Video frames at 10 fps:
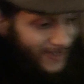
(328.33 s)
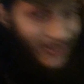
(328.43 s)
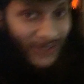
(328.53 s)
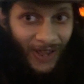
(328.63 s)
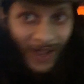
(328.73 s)

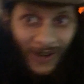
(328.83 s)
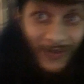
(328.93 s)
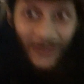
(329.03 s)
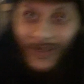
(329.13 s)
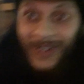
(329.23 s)
a lot
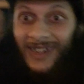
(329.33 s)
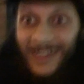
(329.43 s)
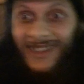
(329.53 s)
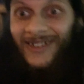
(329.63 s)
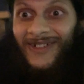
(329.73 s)
of
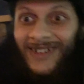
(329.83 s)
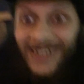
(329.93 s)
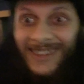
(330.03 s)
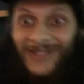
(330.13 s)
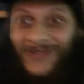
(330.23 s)

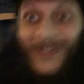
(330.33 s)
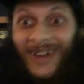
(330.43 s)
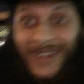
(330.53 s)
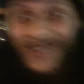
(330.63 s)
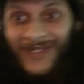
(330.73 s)
really
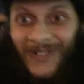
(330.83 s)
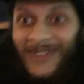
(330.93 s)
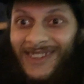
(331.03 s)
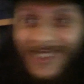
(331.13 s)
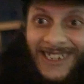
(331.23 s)
fucking
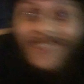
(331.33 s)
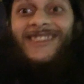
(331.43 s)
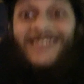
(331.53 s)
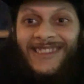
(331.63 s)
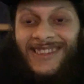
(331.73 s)
cool shit
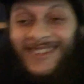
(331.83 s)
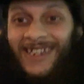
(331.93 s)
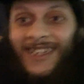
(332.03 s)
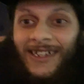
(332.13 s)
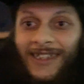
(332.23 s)

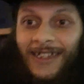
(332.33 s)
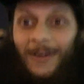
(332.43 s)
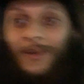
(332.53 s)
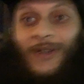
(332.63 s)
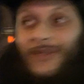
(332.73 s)

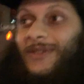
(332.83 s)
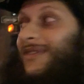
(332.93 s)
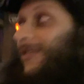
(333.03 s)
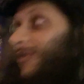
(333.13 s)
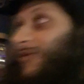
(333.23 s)
about
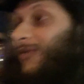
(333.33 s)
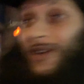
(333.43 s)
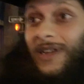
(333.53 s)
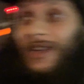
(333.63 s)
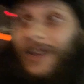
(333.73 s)
to
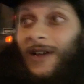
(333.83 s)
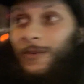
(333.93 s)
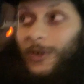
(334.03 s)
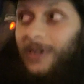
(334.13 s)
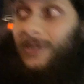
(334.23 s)
fucking
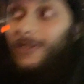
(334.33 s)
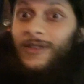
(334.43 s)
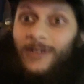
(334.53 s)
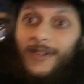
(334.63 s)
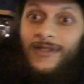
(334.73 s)
happen in
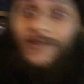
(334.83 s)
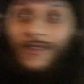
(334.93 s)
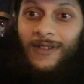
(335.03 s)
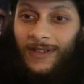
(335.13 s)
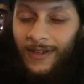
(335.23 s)
the next
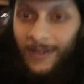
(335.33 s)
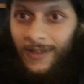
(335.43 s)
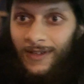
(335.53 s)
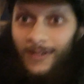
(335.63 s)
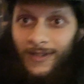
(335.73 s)

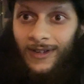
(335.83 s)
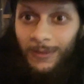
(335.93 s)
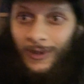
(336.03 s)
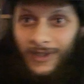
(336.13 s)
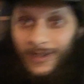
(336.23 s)

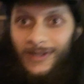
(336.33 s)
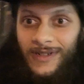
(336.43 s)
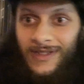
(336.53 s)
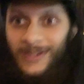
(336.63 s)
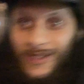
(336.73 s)
couple of
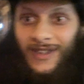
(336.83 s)
years